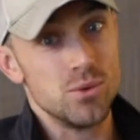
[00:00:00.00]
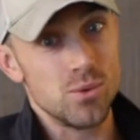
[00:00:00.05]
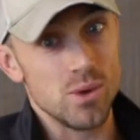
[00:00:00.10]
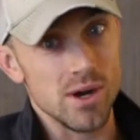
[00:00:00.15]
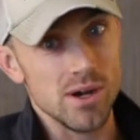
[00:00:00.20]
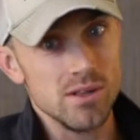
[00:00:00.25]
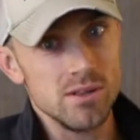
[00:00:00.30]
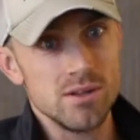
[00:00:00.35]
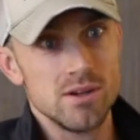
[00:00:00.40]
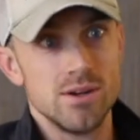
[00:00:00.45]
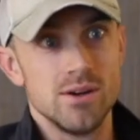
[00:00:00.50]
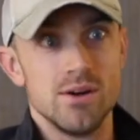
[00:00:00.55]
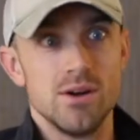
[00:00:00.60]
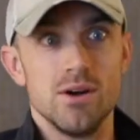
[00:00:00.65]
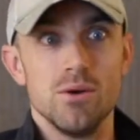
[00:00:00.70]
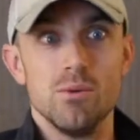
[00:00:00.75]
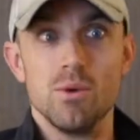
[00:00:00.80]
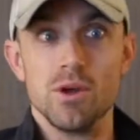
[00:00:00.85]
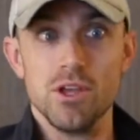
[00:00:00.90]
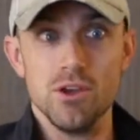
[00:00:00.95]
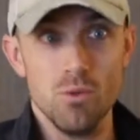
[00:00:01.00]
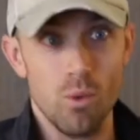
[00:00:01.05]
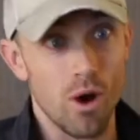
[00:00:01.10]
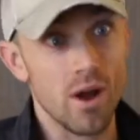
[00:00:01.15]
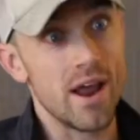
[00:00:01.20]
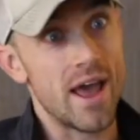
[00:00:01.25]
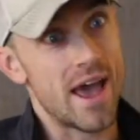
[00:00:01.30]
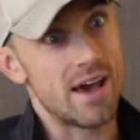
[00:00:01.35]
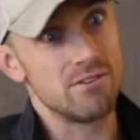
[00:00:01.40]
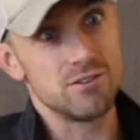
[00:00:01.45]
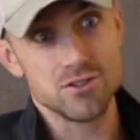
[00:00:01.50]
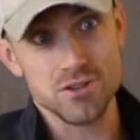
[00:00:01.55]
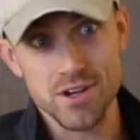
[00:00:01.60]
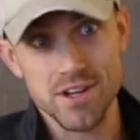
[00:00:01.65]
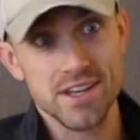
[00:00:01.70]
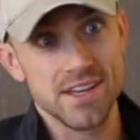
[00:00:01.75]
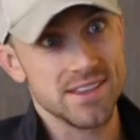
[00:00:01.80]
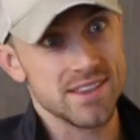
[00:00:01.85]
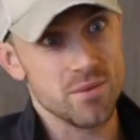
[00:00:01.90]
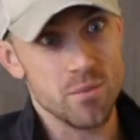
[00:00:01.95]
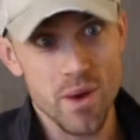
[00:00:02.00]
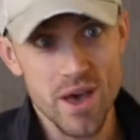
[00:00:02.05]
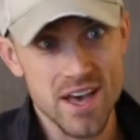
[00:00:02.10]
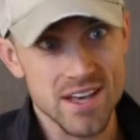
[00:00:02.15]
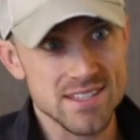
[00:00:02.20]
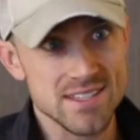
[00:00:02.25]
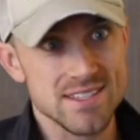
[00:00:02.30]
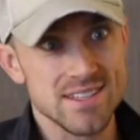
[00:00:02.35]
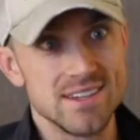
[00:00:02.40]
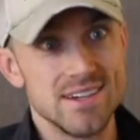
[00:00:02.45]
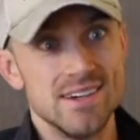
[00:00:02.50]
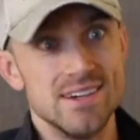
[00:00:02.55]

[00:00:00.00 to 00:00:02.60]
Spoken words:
Well, when you want to have a drink at the best,